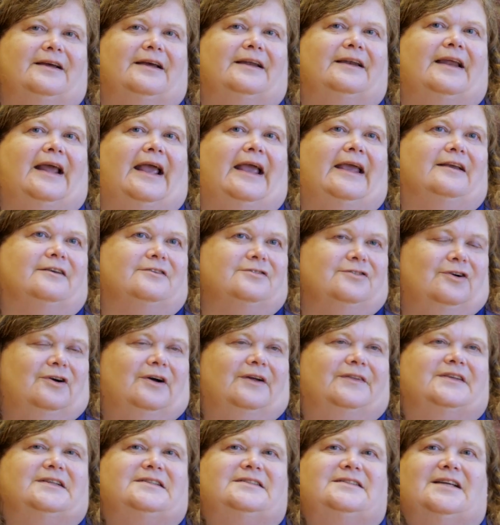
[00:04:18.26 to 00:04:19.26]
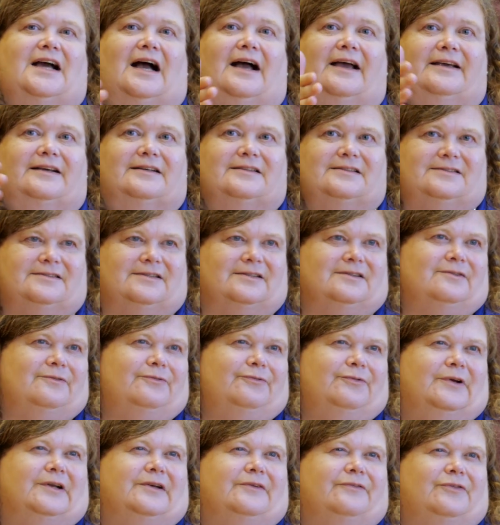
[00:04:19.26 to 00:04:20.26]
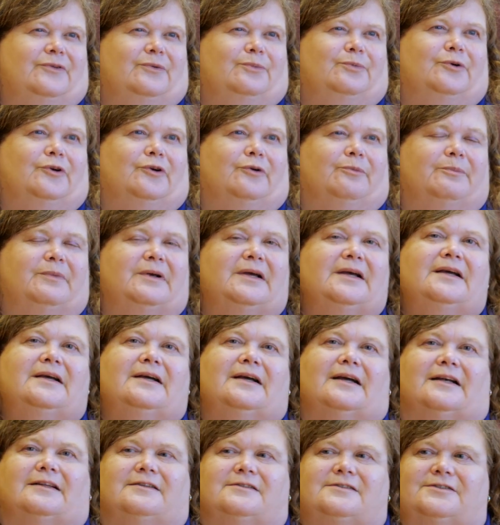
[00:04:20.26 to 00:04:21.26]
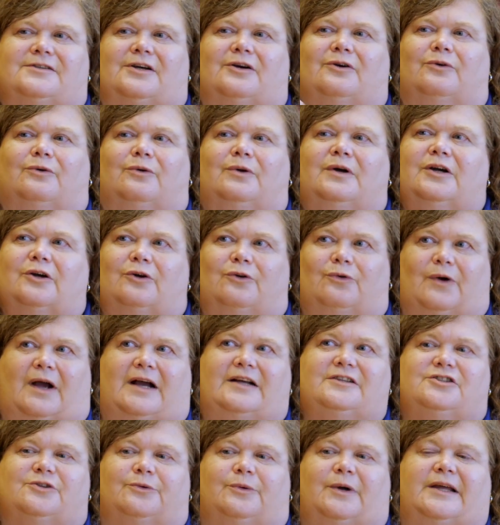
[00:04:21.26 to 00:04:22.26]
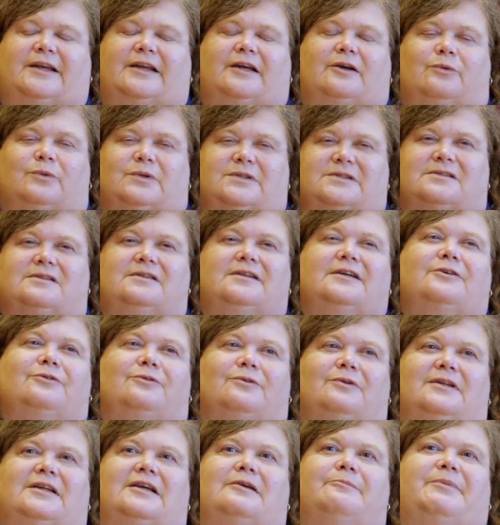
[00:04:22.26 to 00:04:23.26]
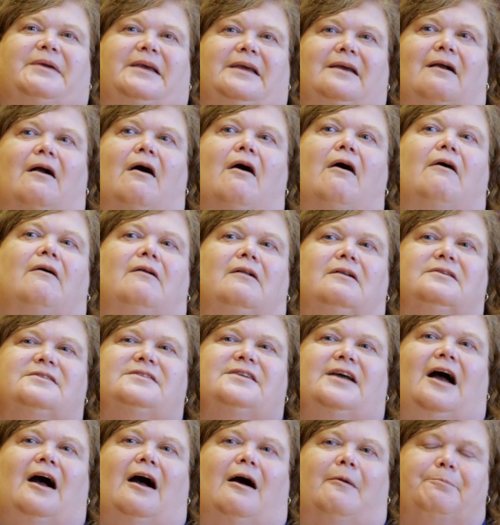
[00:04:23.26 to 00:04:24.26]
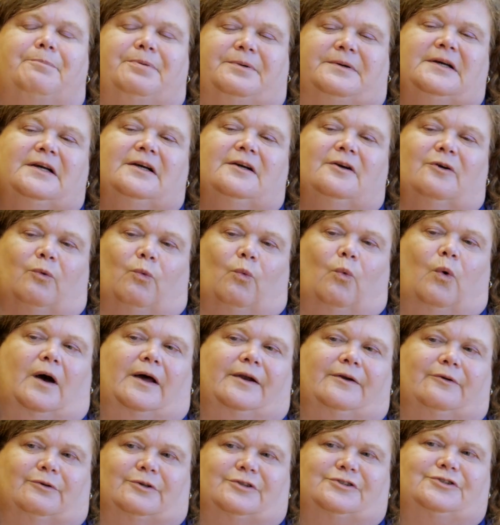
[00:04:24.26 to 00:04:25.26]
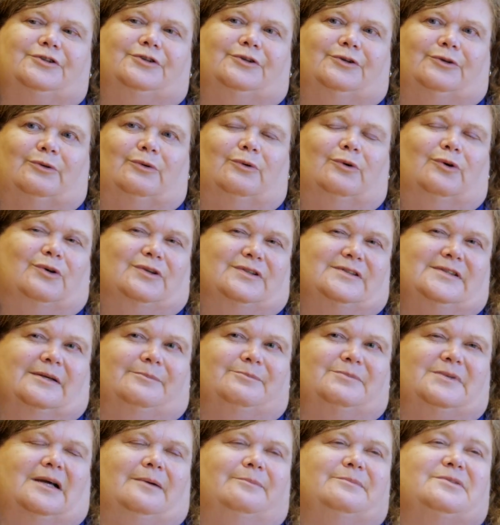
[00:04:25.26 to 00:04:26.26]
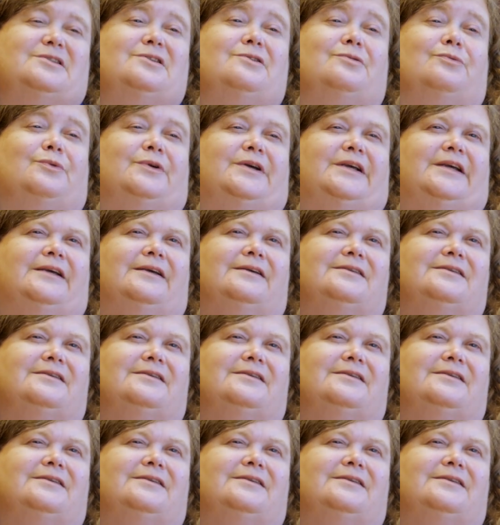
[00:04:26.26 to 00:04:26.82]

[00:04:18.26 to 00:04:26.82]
and ate on the dais at the front of the room. And so graduating was literally being hauled up one or two or sometimes three